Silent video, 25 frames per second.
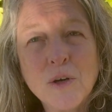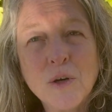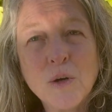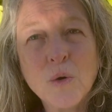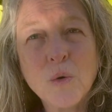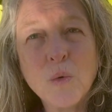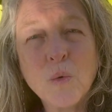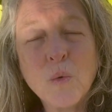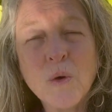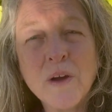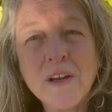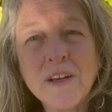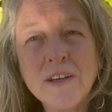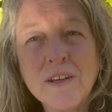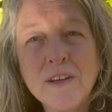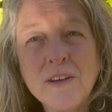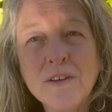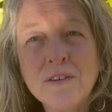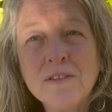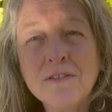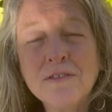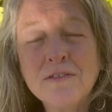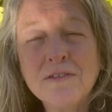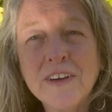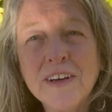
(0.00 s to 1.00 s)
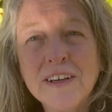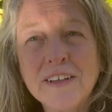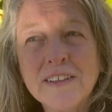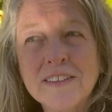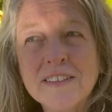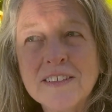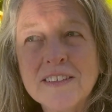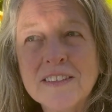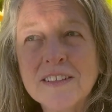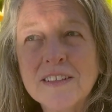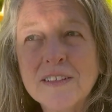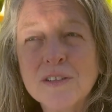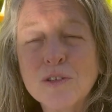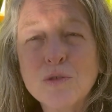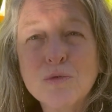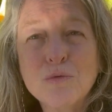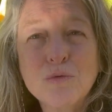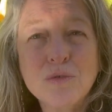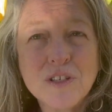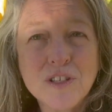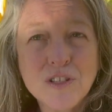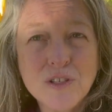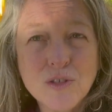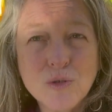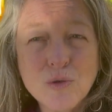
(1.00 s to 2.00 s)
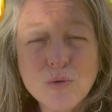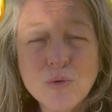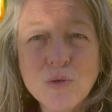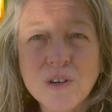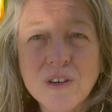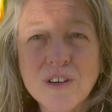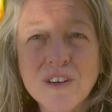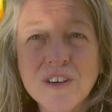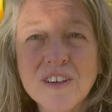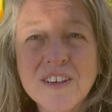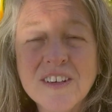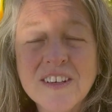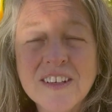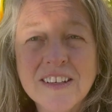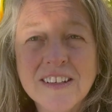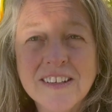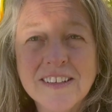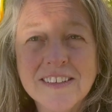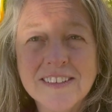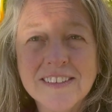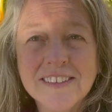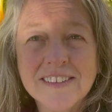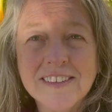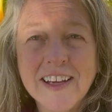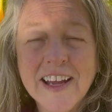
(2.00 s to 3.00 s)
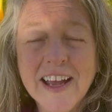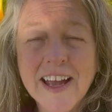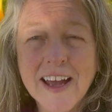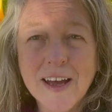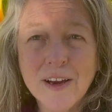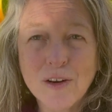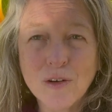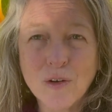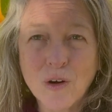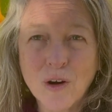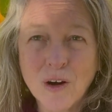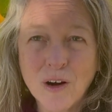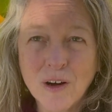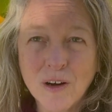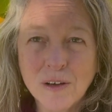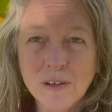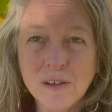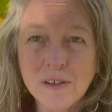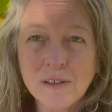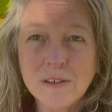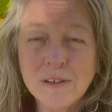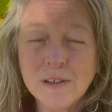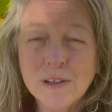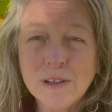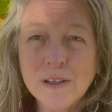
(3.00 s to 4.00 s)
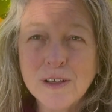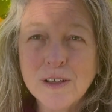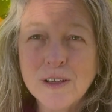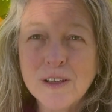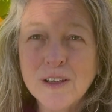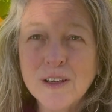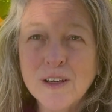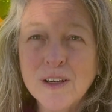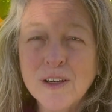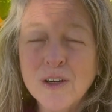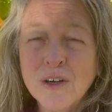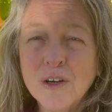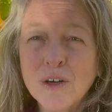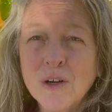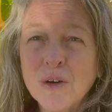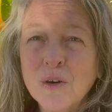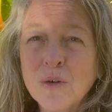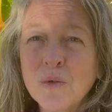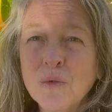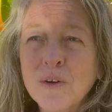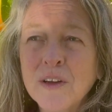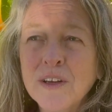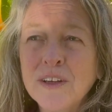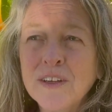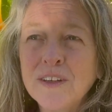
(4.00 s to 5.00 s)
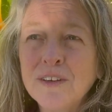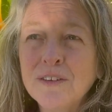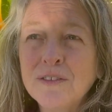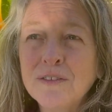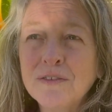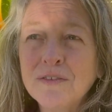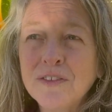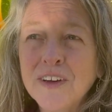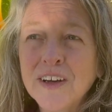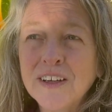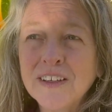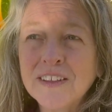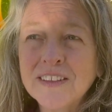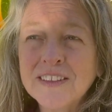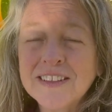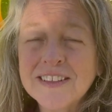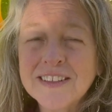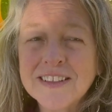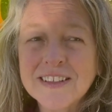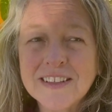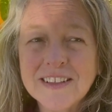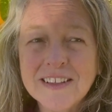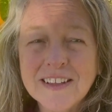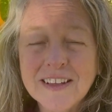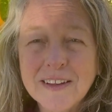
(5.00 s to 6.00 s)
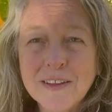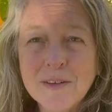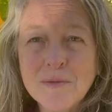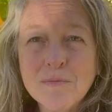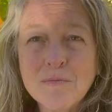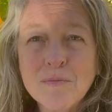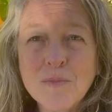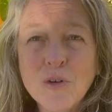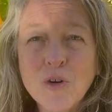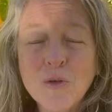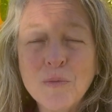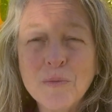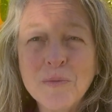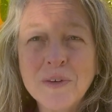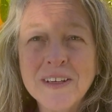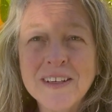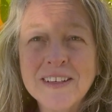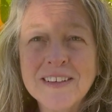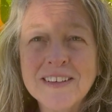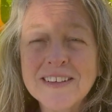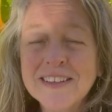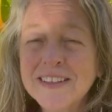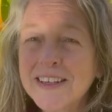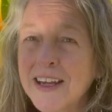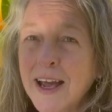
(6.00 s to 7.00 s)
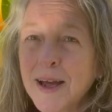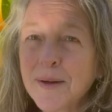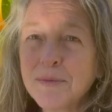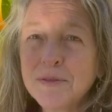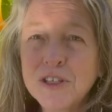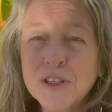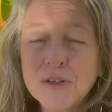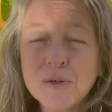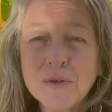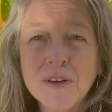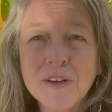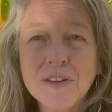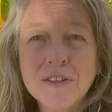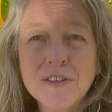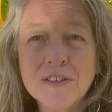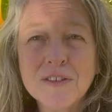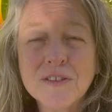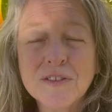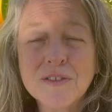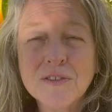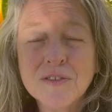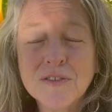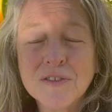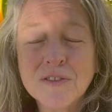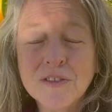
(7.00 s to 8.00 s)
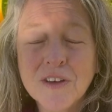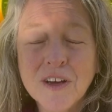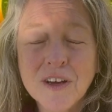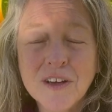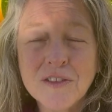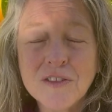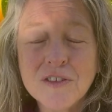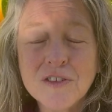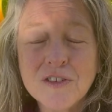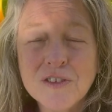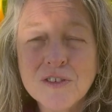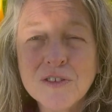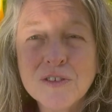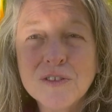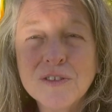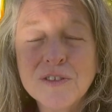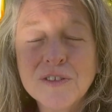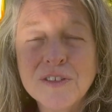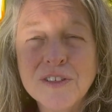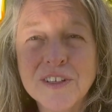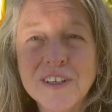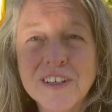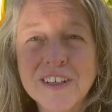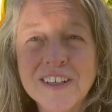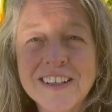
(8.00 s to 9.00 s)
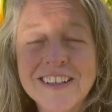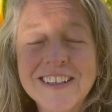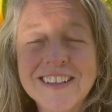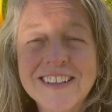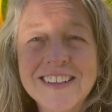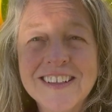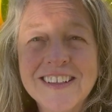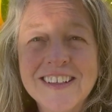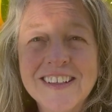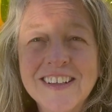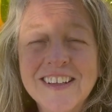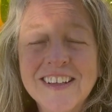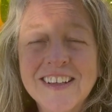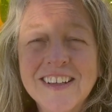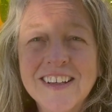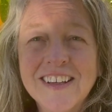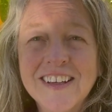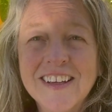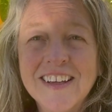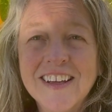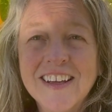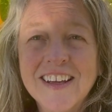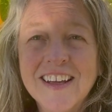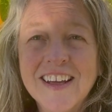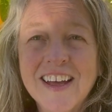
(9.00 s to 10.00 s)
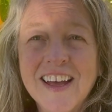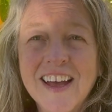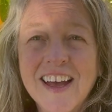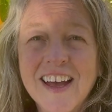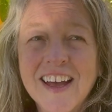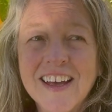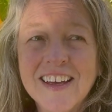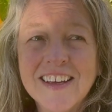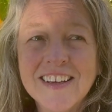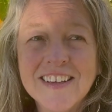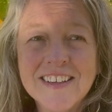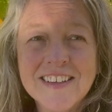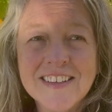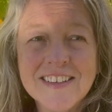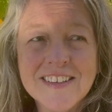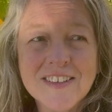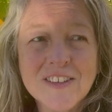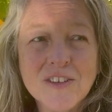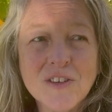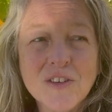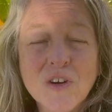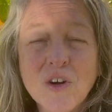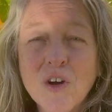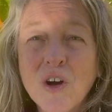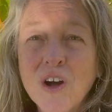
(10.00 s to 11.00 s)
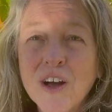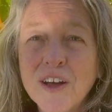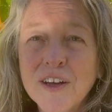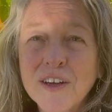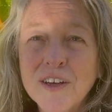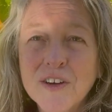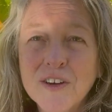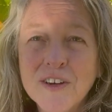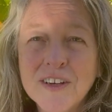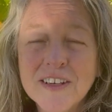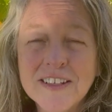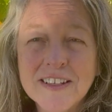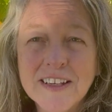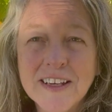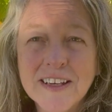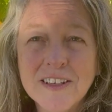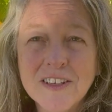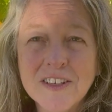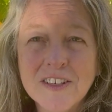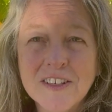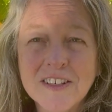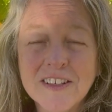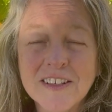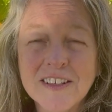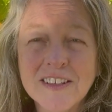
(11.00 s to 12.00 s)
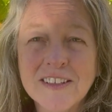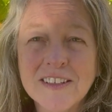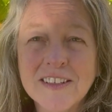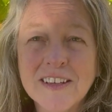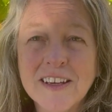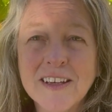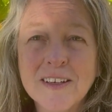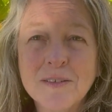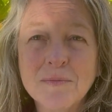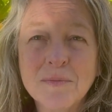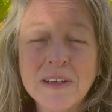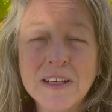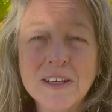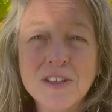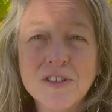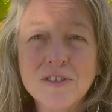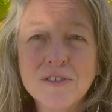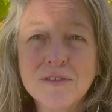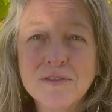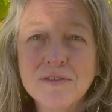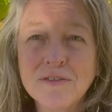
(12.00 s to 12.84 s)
when you felt restored at all, when you felt the moment tapped you on the shoulder and caught your attention and made you